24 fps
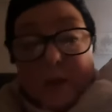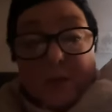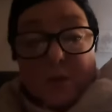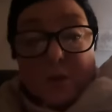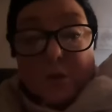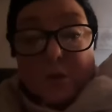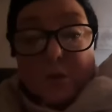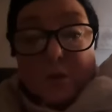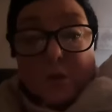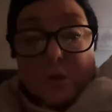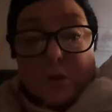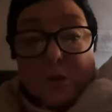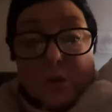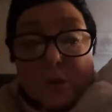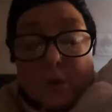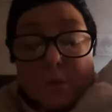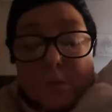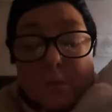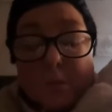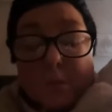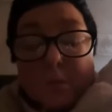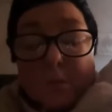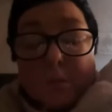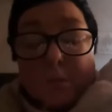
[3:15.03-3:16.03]
they do to your
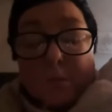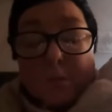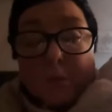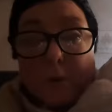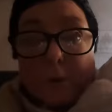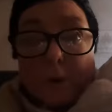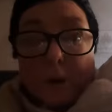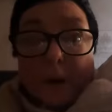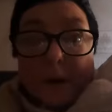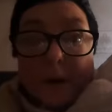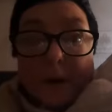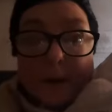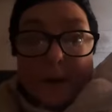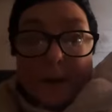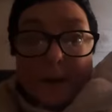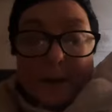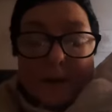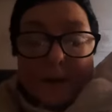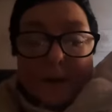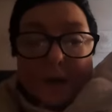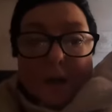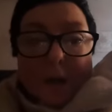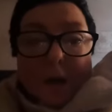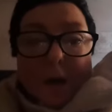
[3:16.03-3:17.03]

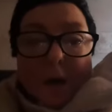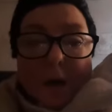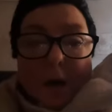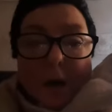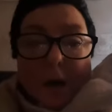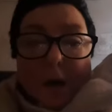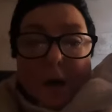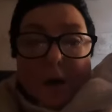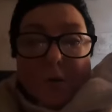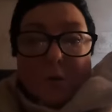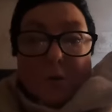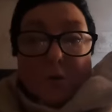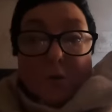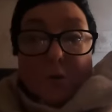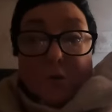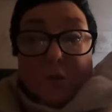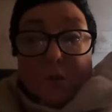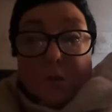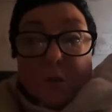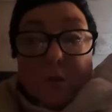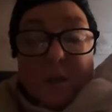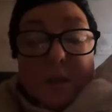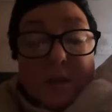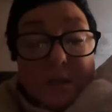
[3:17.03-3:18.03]
brain,
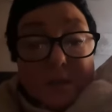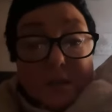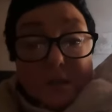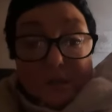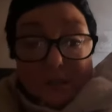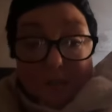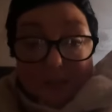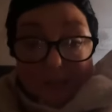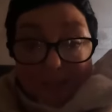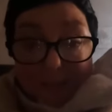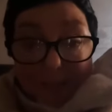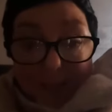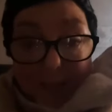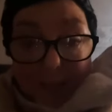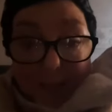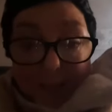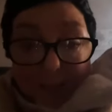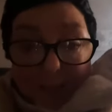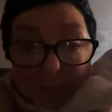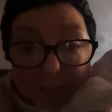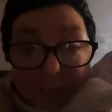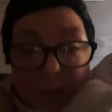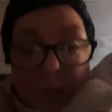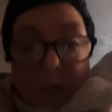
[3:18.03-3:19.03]
also what it does to your
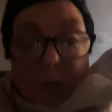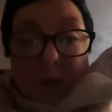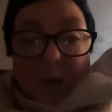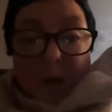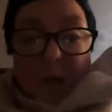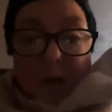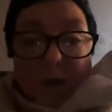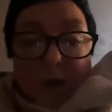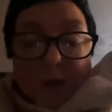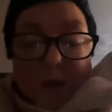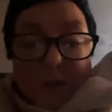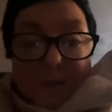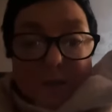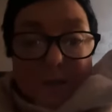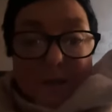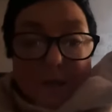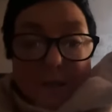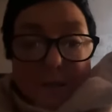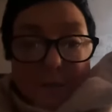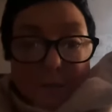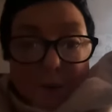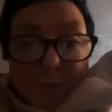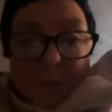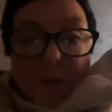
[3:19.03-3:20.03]
skin, because at
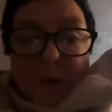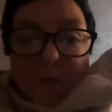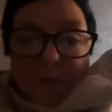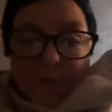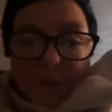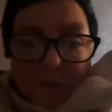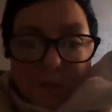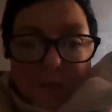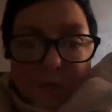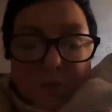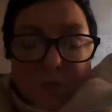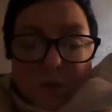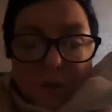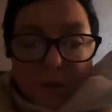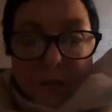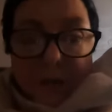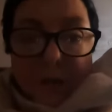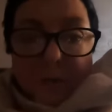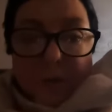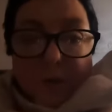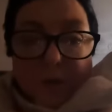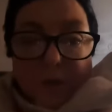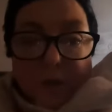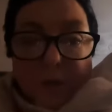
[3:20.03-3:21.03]
the moment I'm really
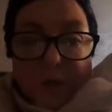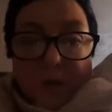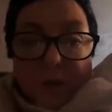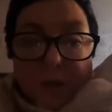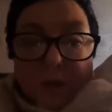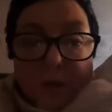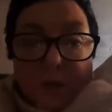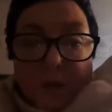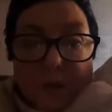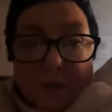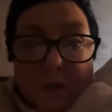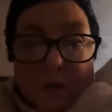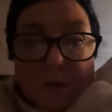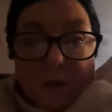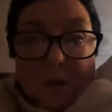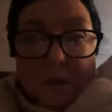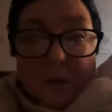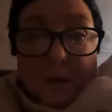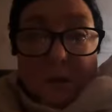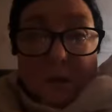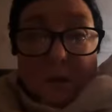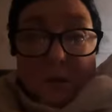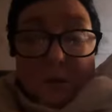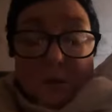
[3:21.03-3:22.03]
struggling with
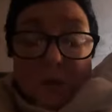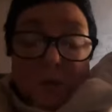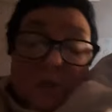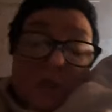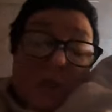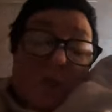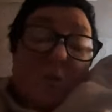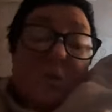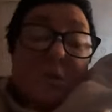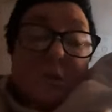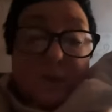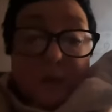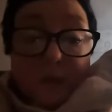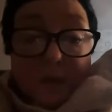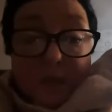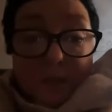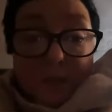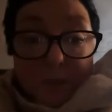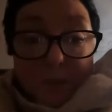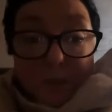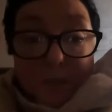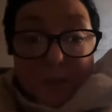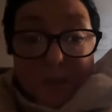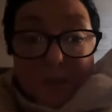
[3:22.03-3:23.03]
all of it,
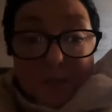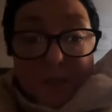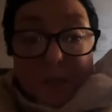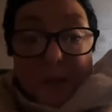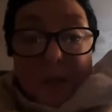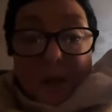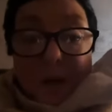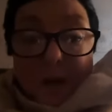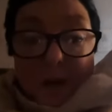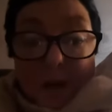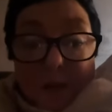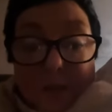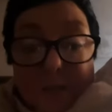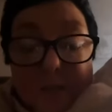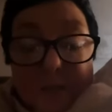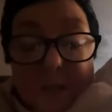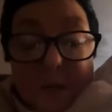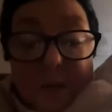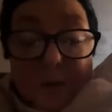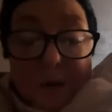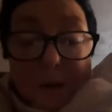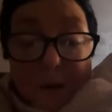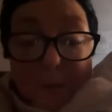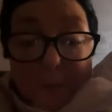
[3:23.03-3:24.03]
to be honest.
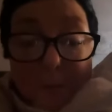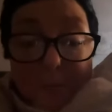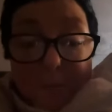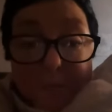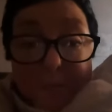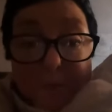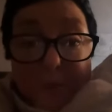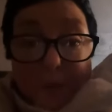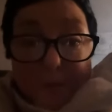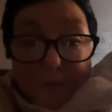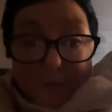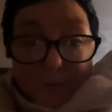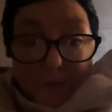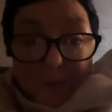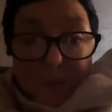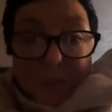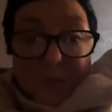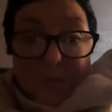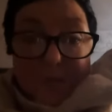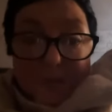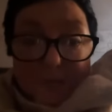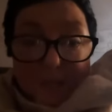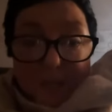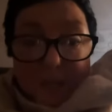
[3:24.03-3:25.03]
I'm going to
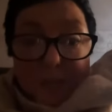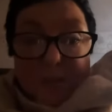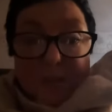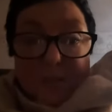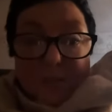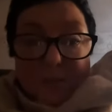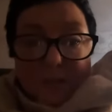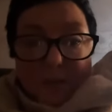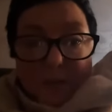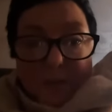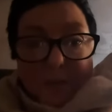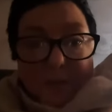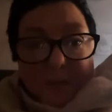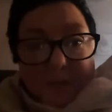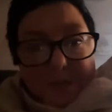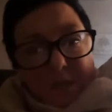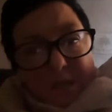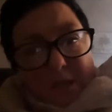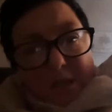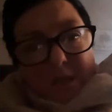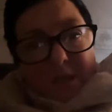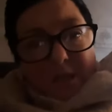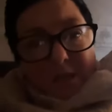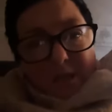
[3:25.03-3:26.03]
do a section on that, because
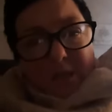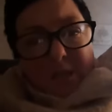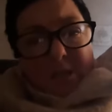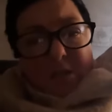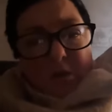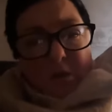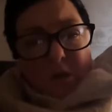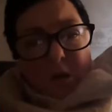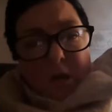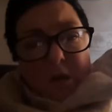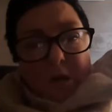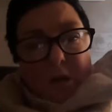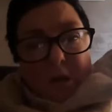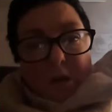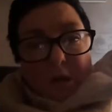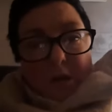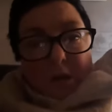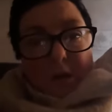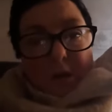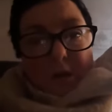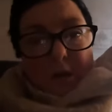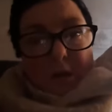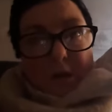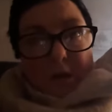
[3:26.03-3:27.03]
I think it's quite
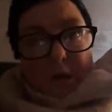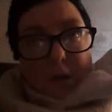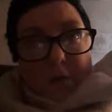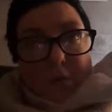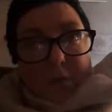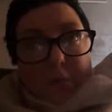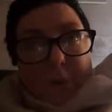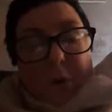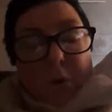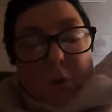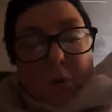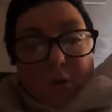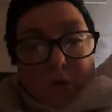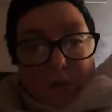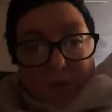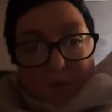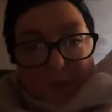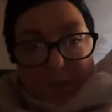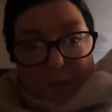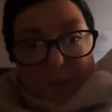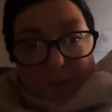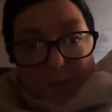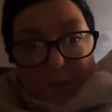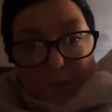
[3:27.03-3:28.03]

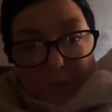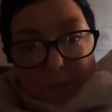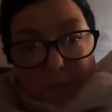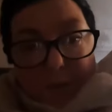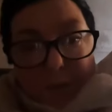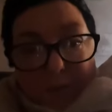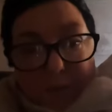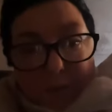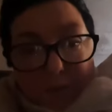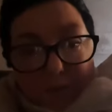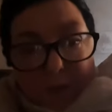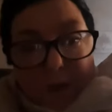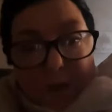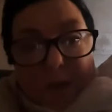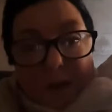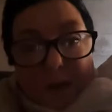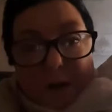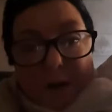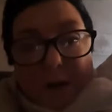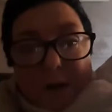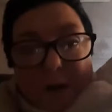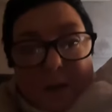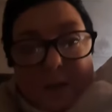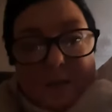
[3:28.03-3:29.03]
important that people
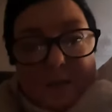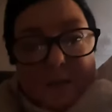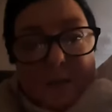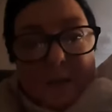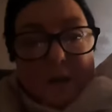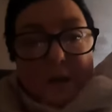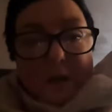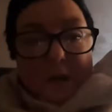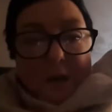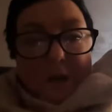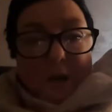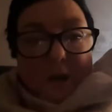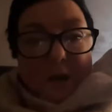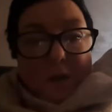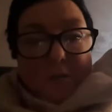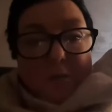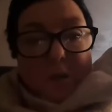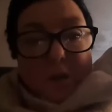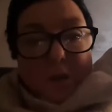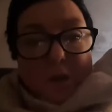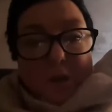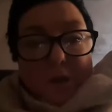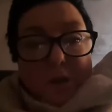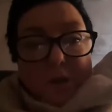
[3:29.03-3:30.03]
realize
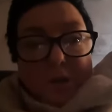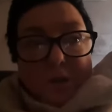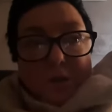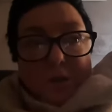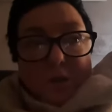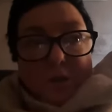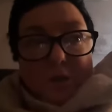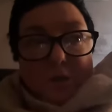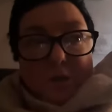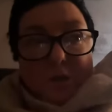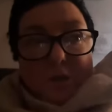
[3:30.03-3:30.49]
that